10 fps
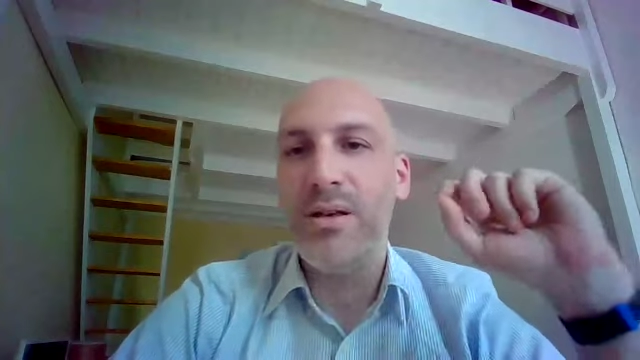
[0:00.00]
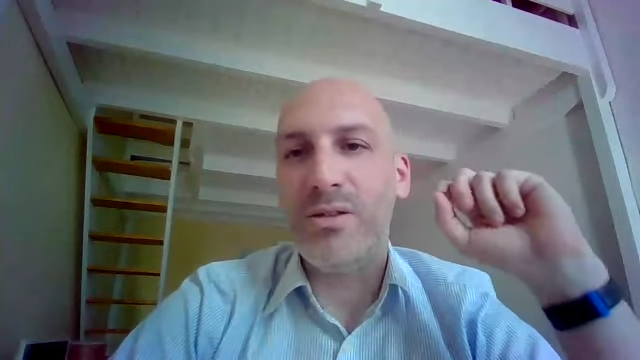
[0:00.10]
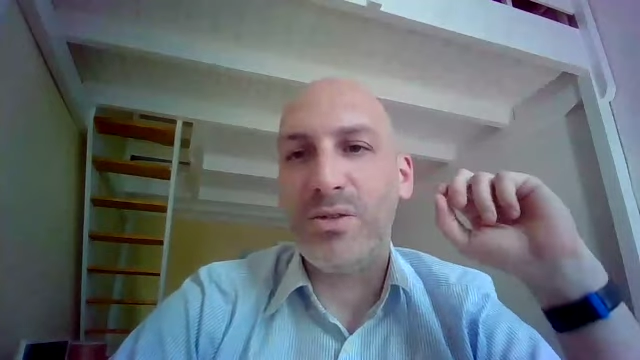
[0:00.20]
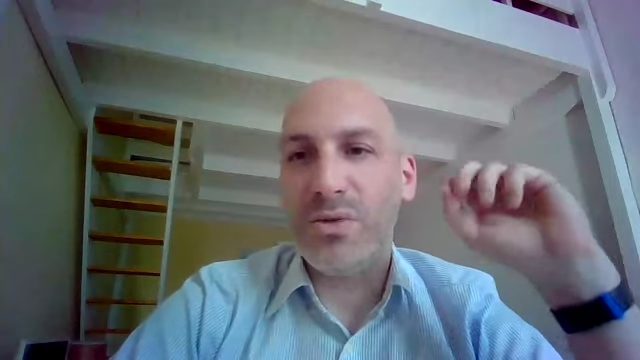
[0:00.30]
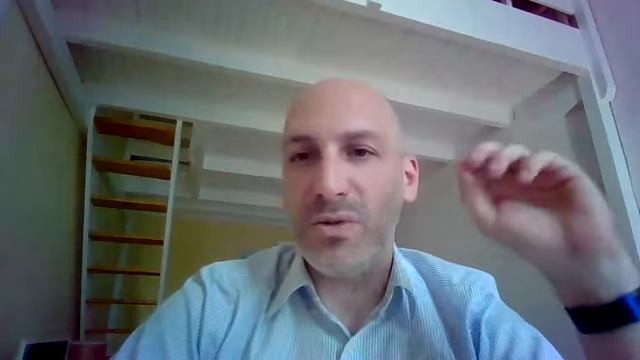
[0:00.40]

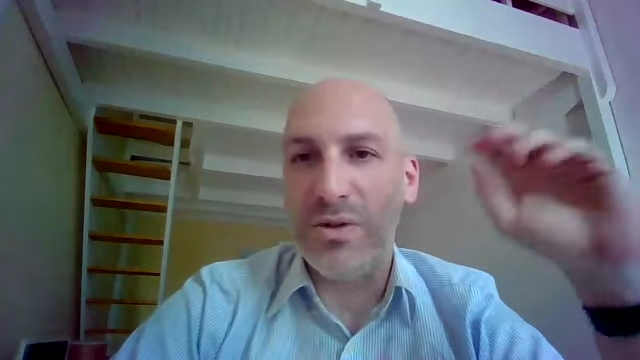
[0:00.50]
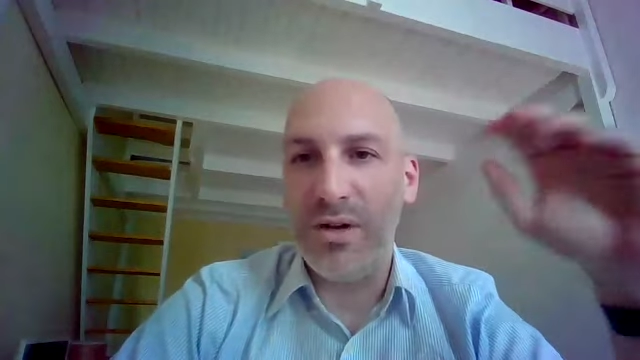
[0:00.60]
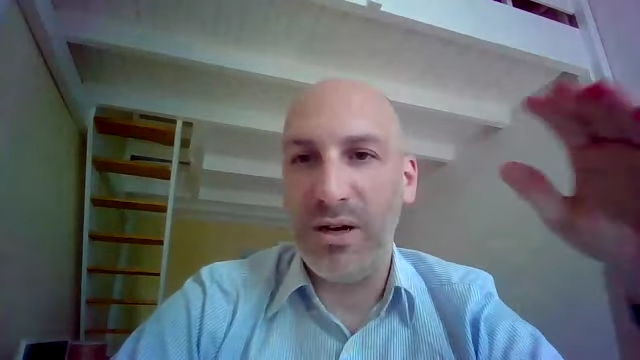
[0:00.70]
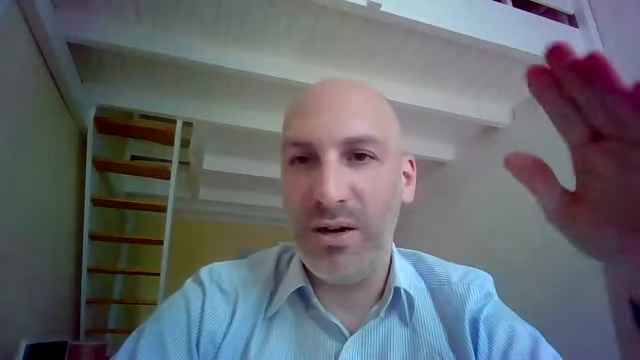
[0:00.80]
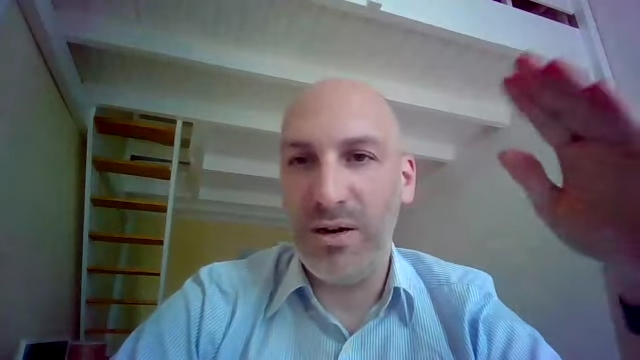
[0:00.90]
So
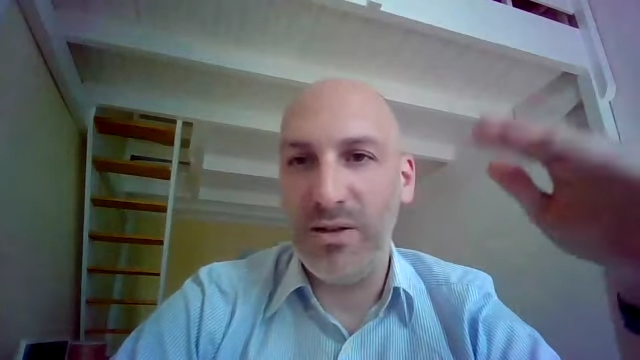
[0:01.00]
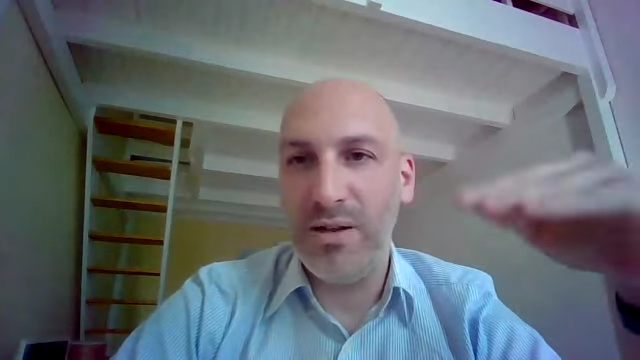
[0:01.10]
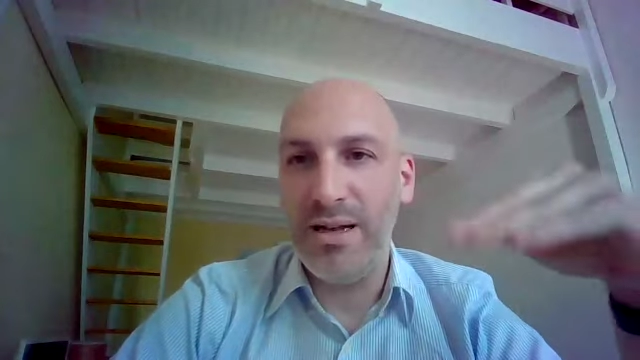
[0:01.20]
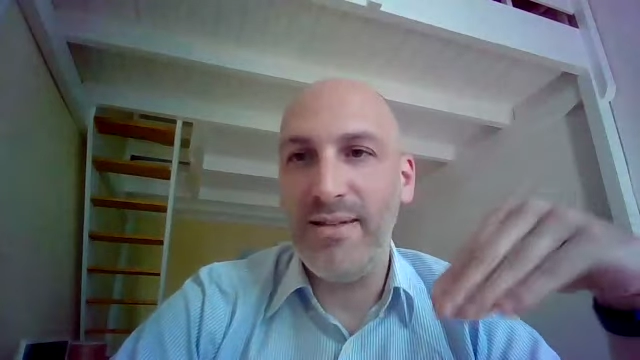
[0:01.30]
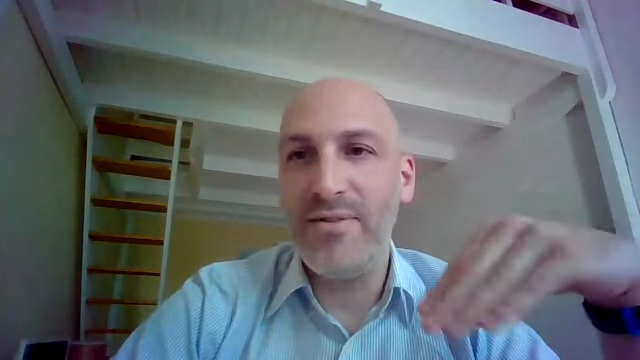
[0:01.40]

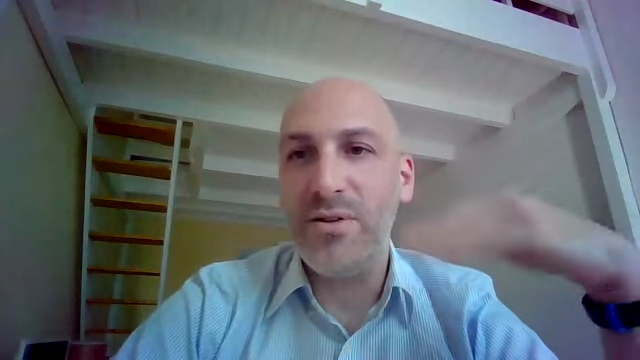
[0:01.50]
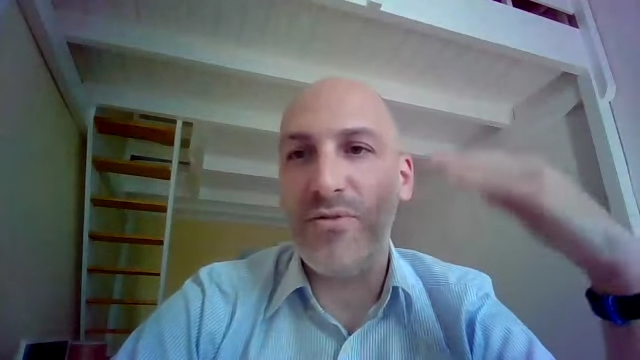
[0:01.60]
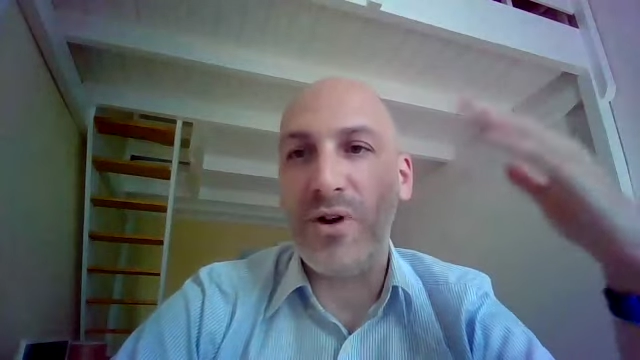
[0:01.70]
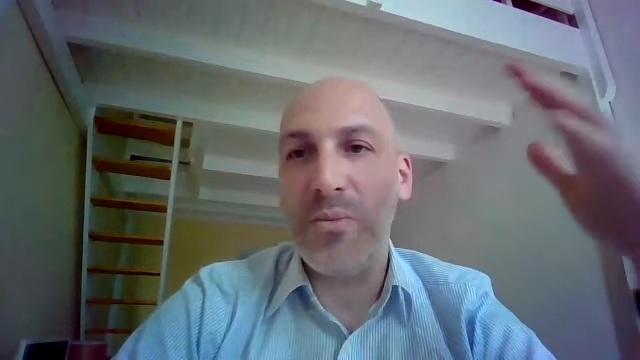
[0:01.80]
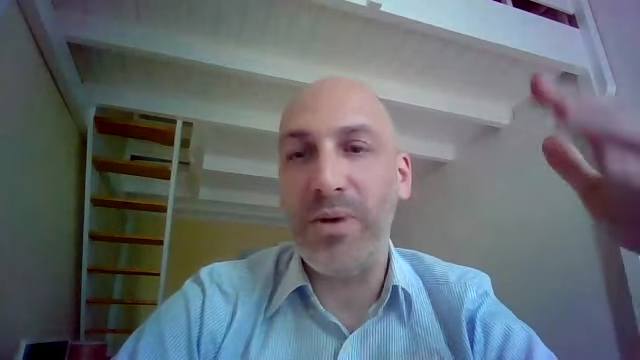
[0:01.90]
the level
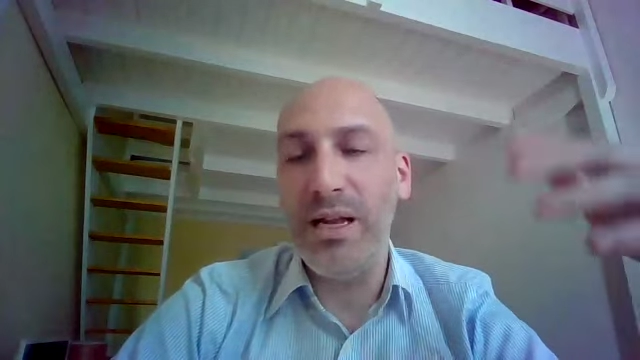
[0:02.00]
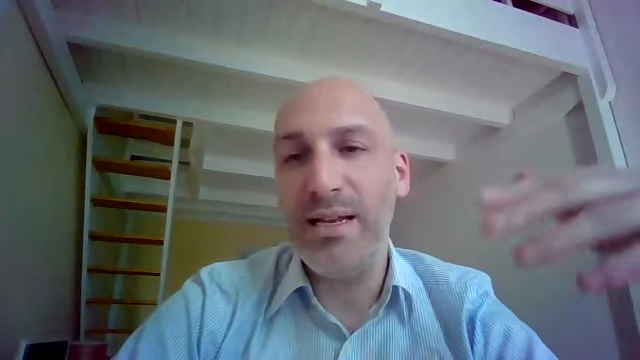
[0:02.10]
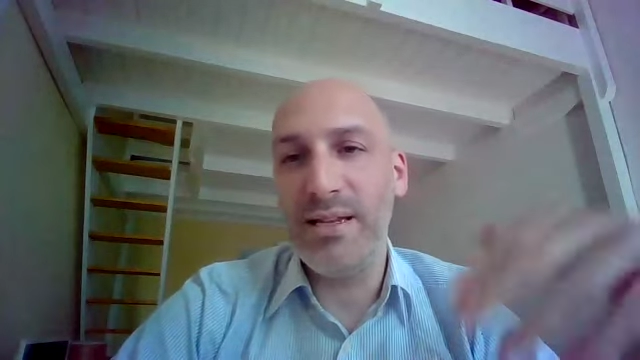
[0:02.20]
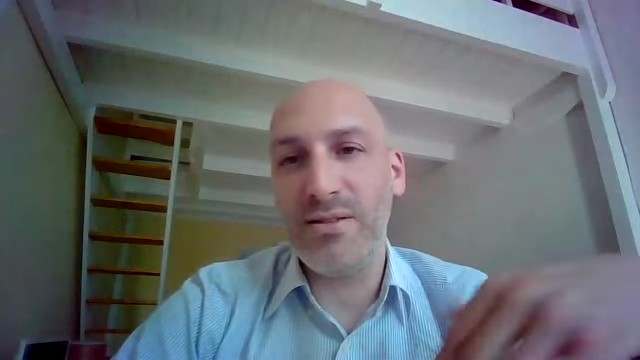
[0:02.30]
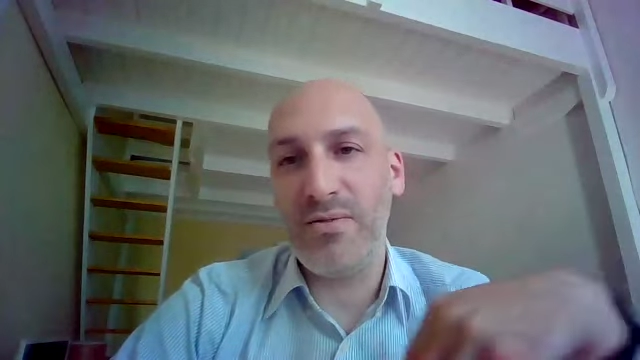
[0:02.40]
of
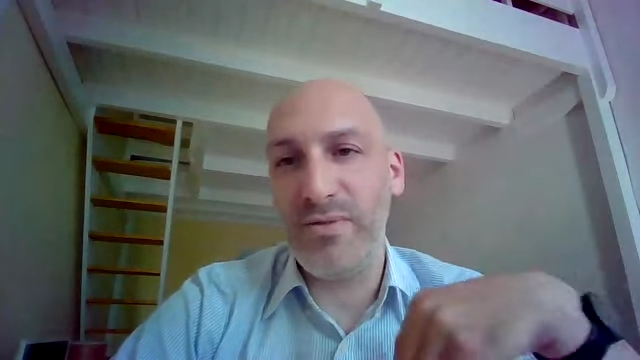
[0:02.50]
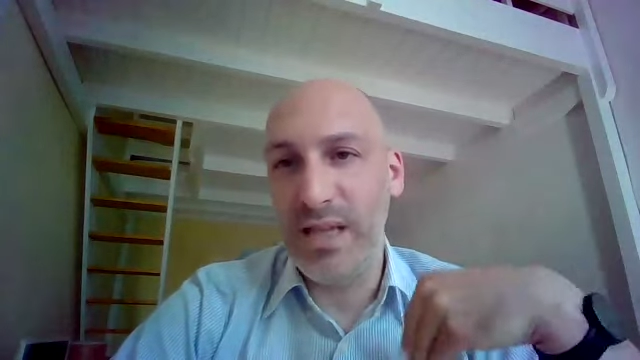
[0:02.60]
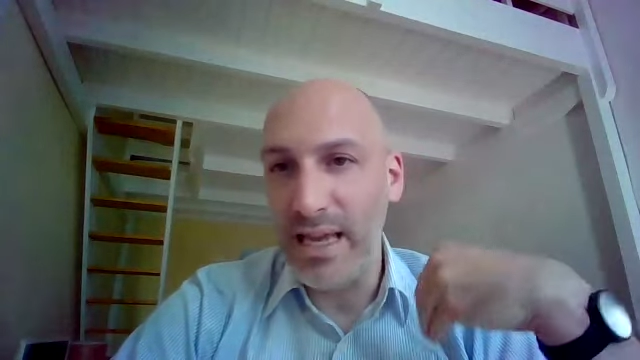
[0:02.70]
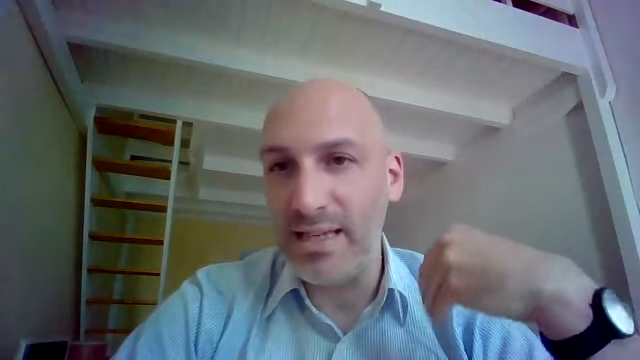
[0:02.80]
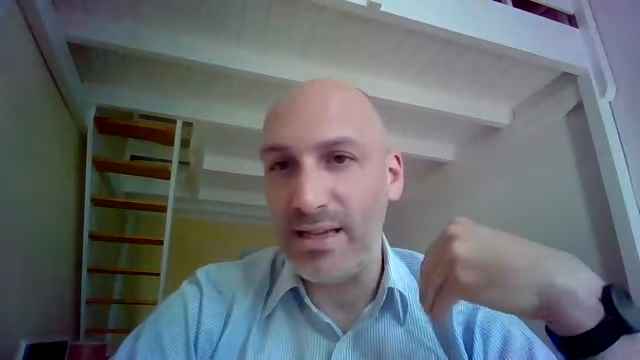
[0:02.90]
completeness of
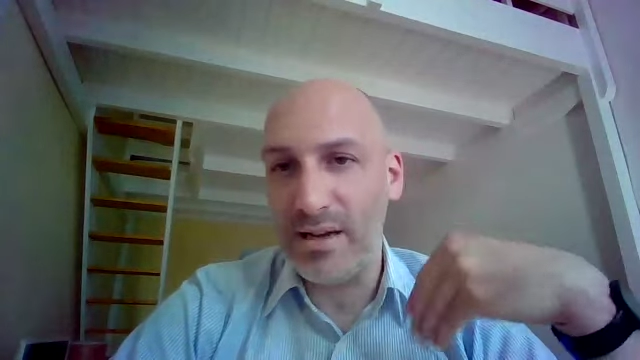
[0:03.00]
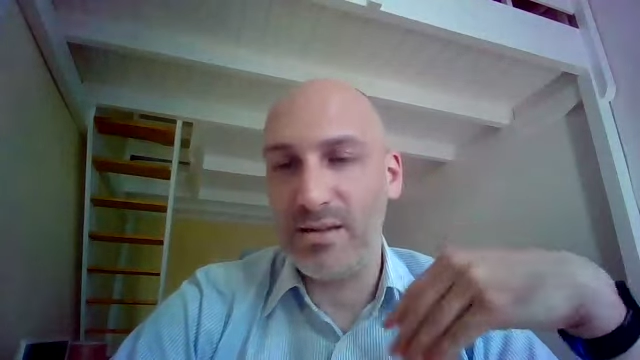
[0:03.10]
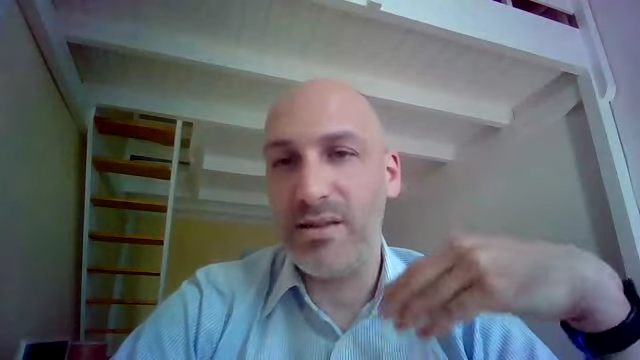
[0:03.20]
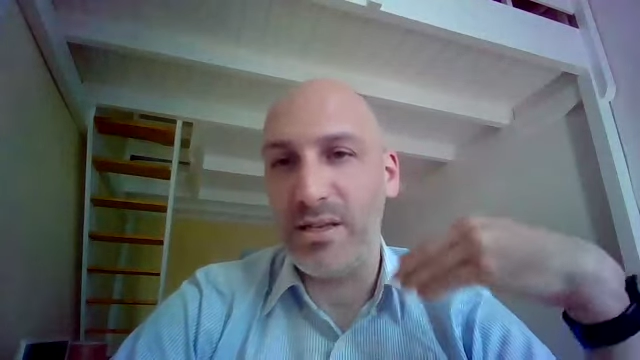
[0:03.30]
data